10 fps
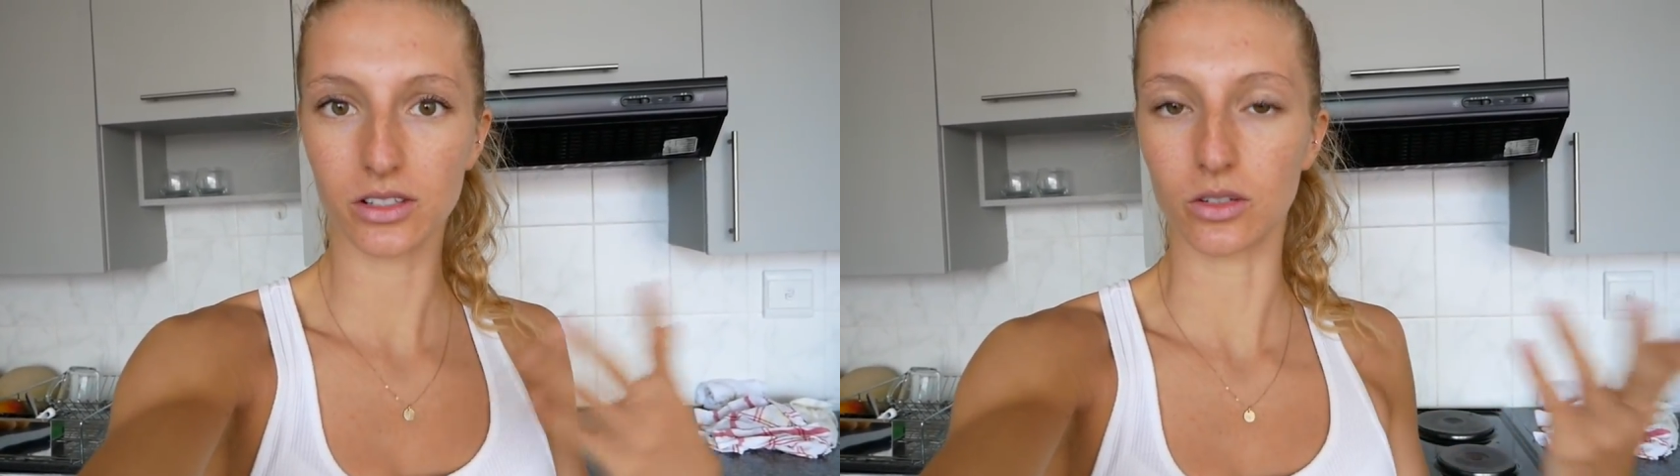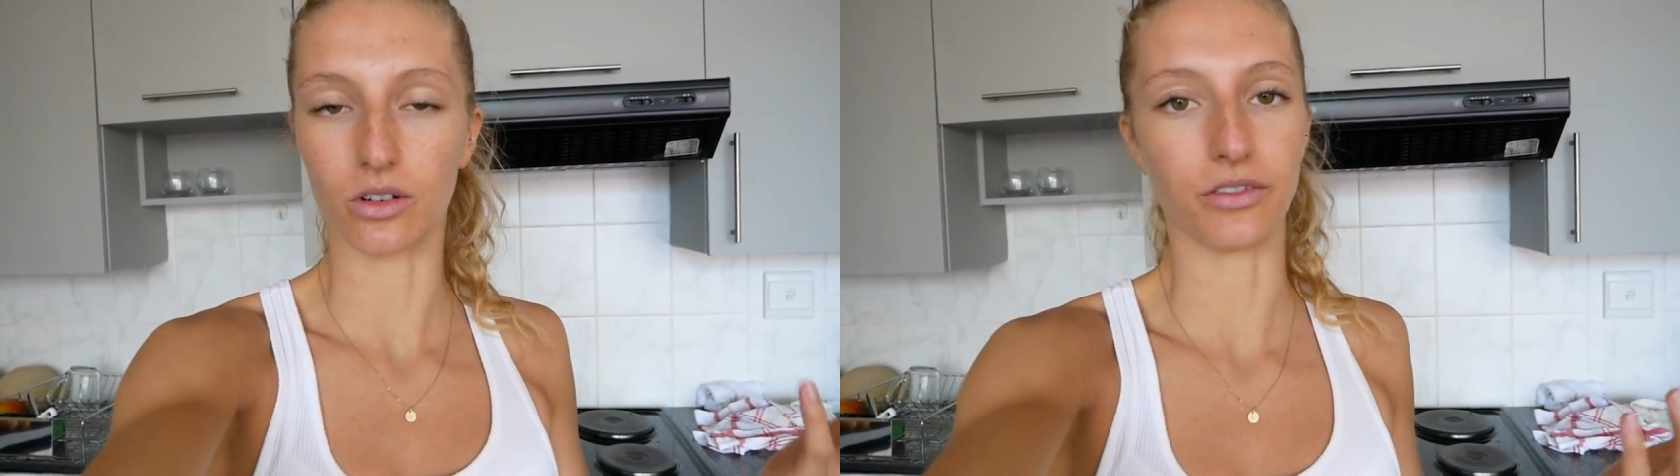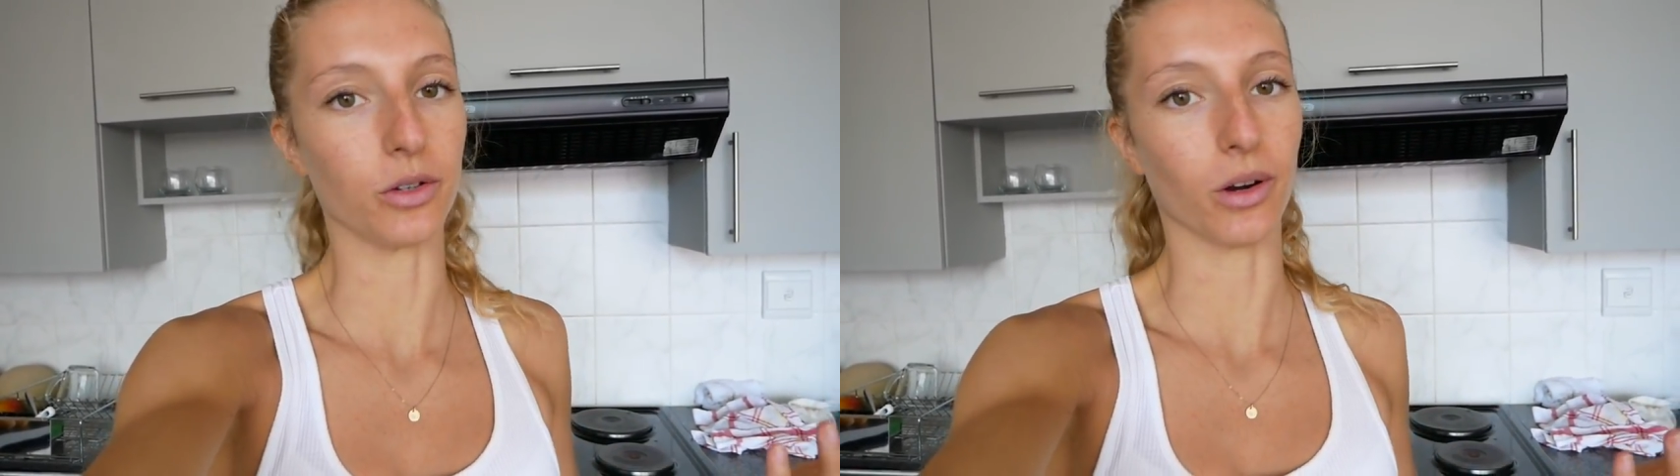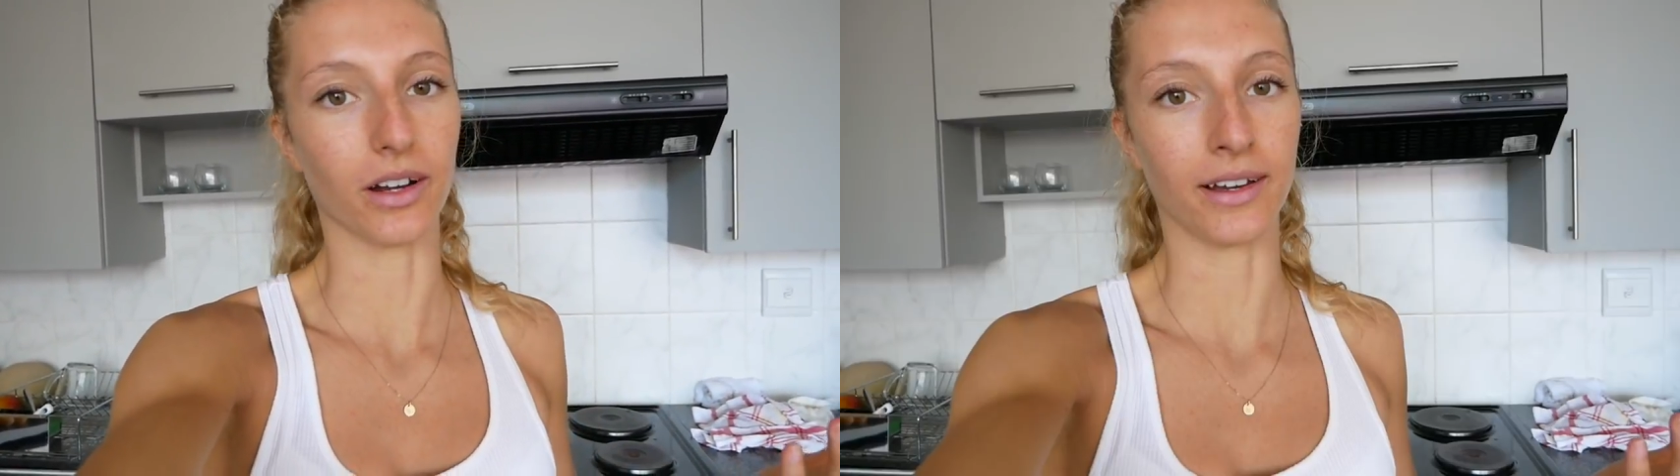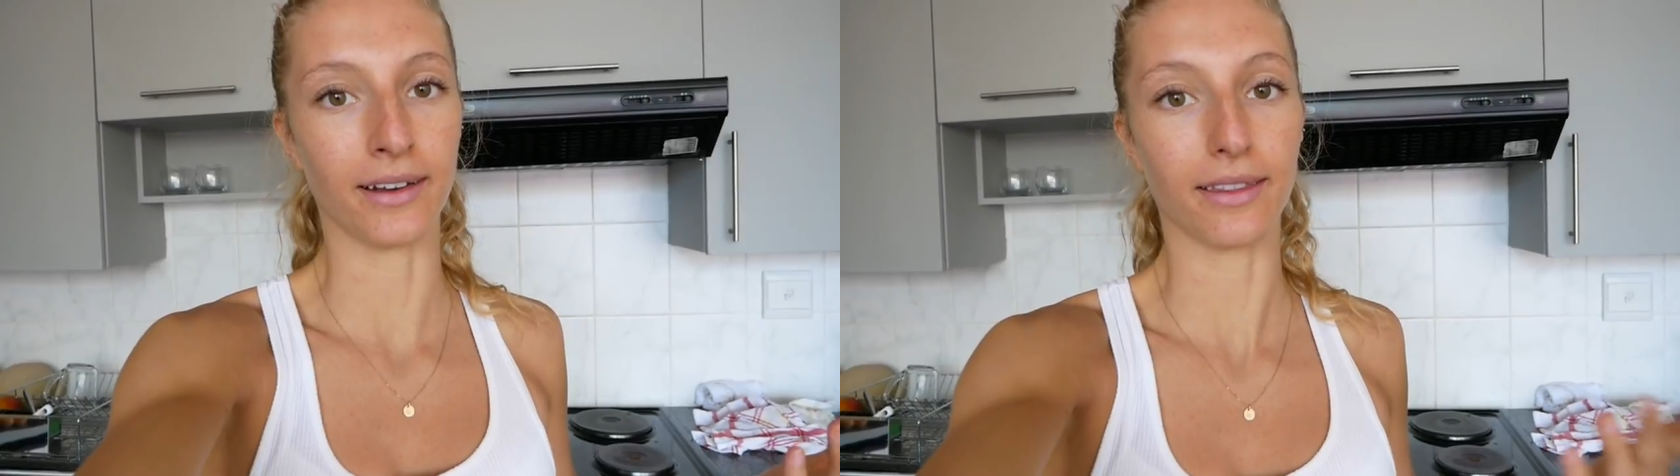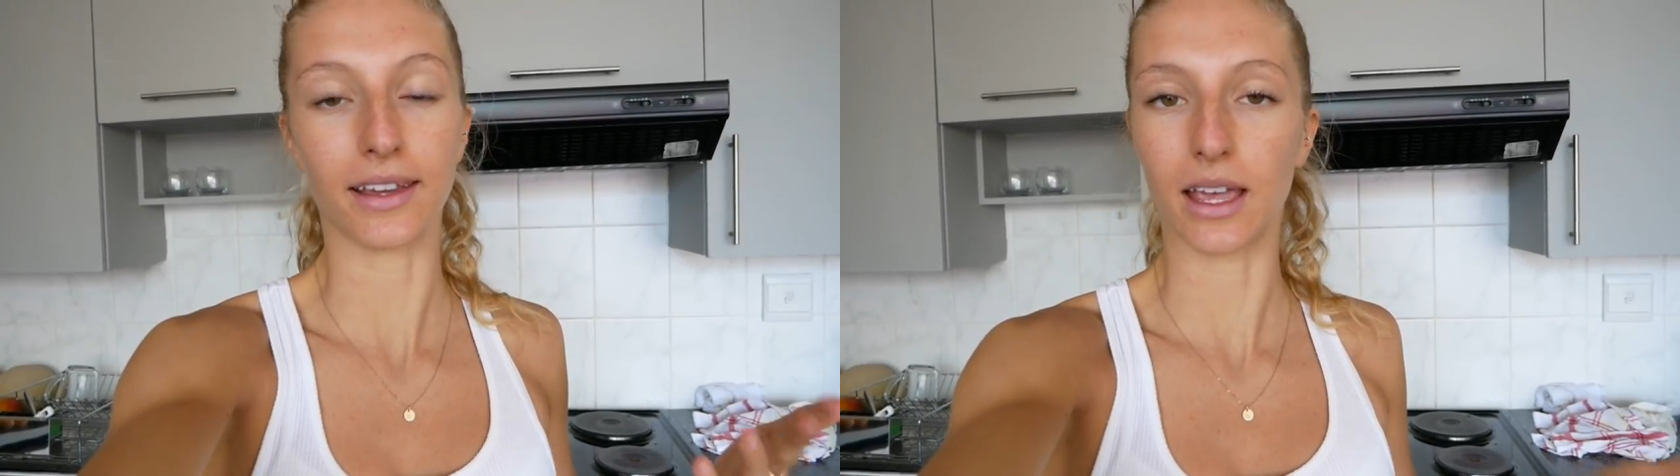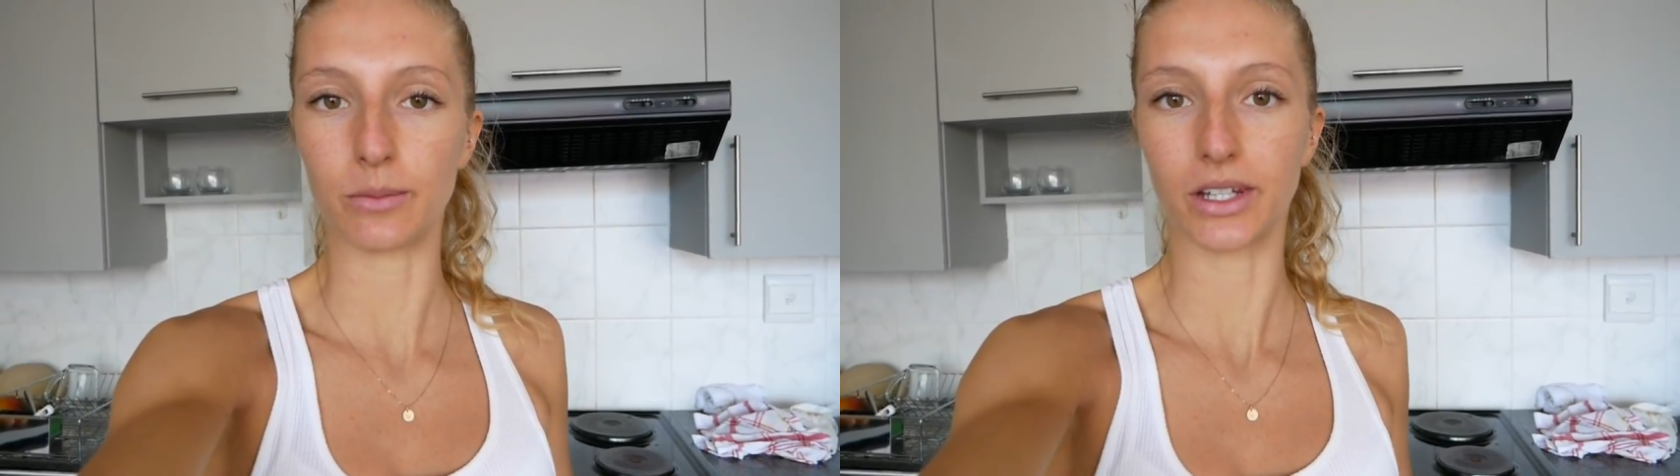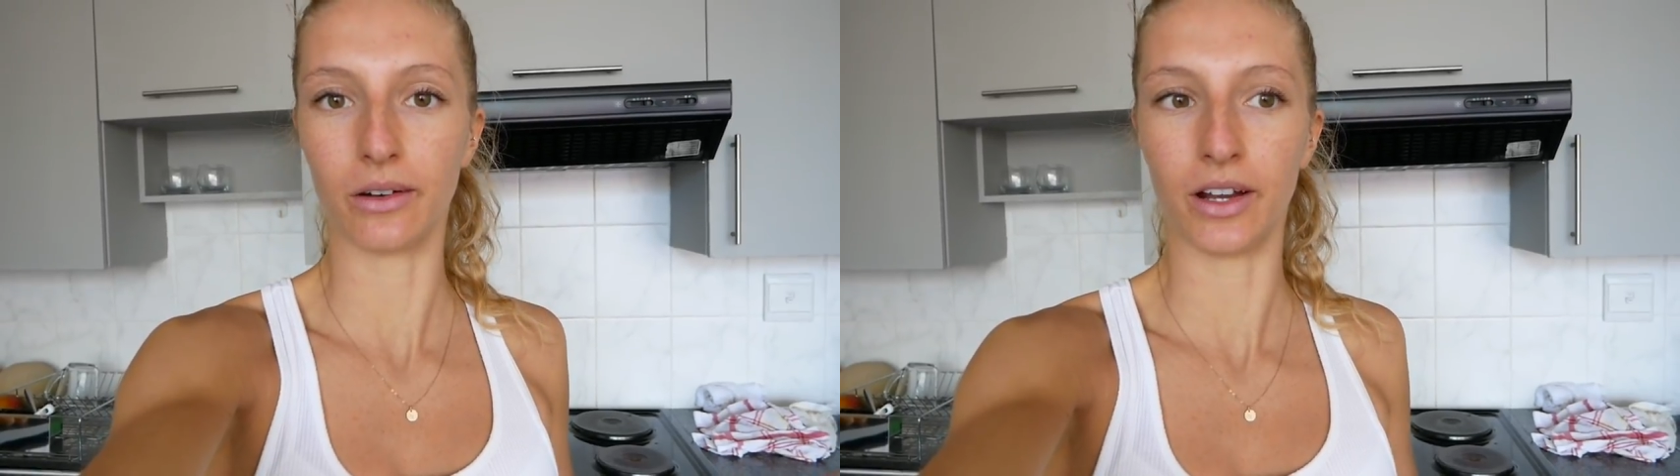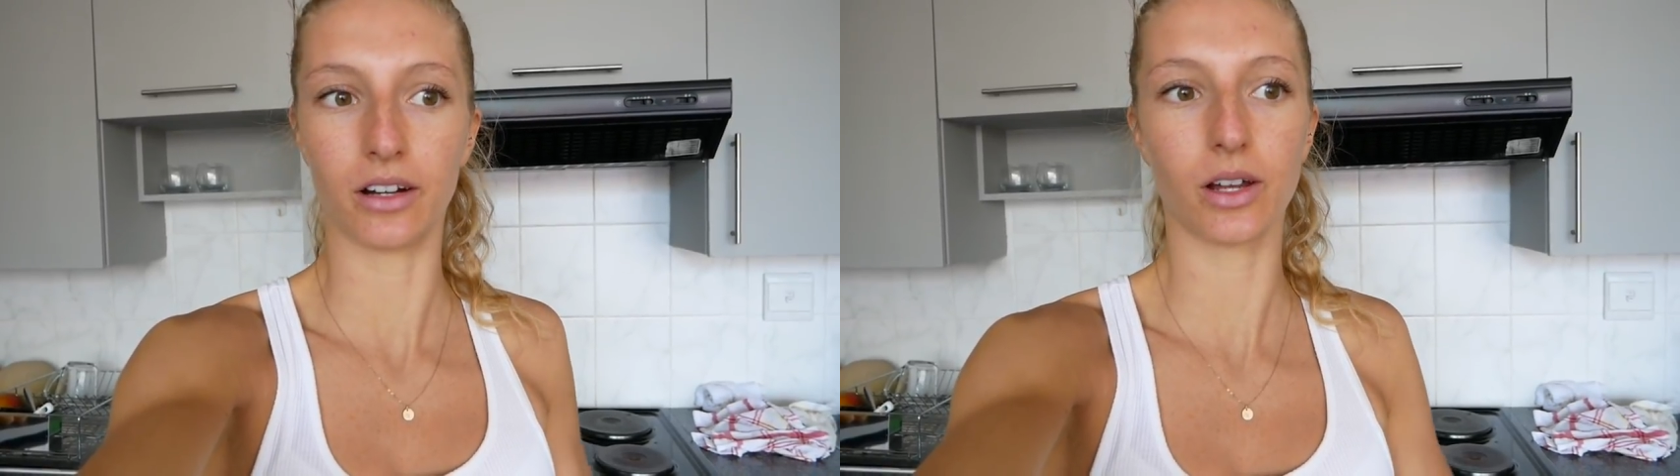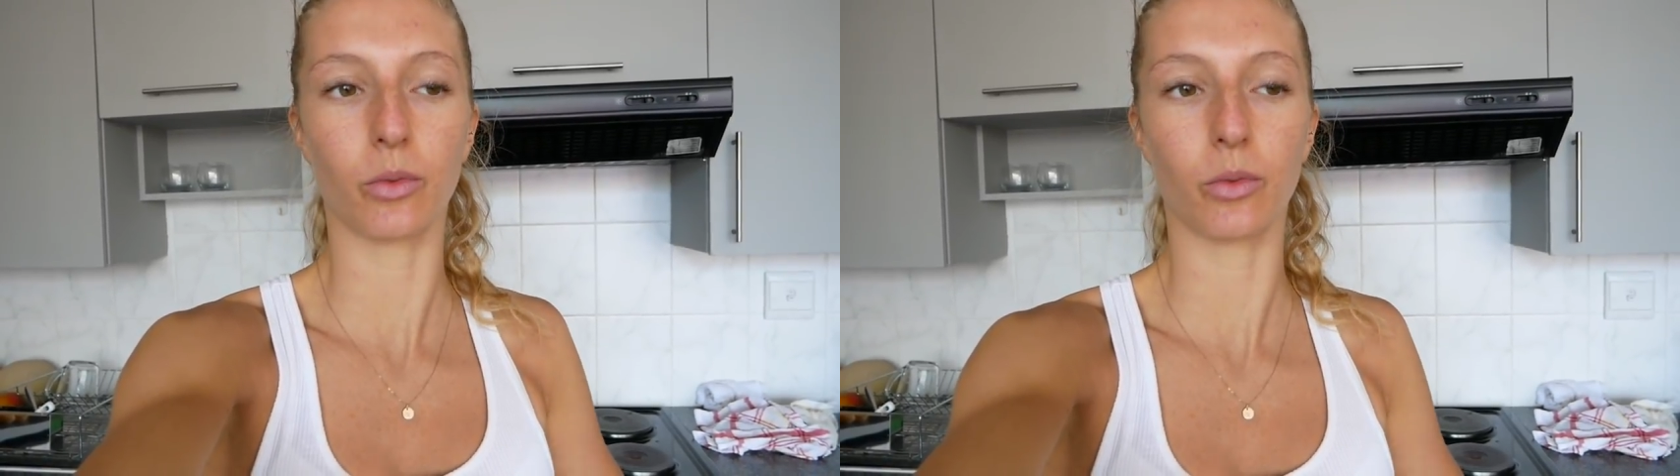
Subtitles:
So if you are in the Cape Town area,